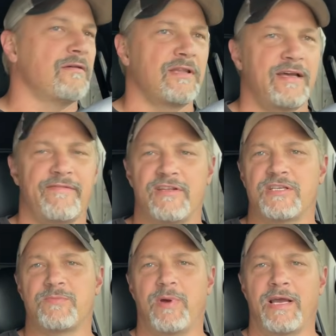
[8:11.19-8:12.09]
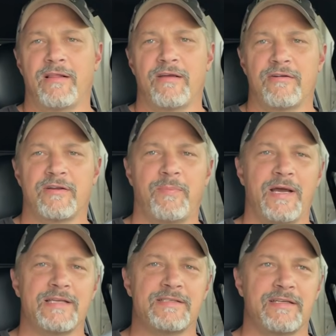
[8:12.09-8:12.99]
Having this payload
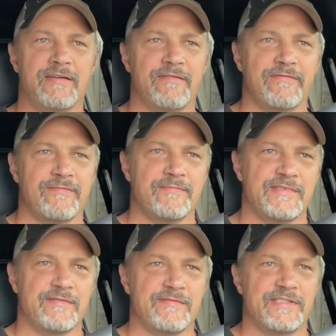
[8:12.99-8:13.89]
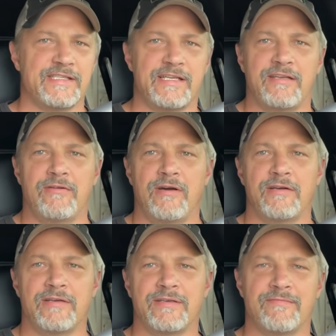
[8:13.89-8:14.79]
capacity of
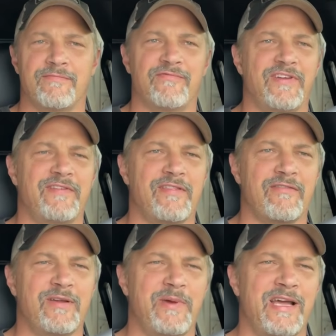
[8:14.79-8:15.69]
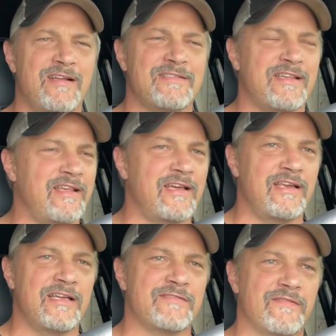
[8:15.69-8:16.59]
6,253 pounds, I think it
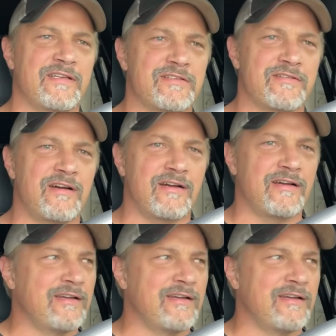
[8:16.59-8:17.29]
is, for this truck.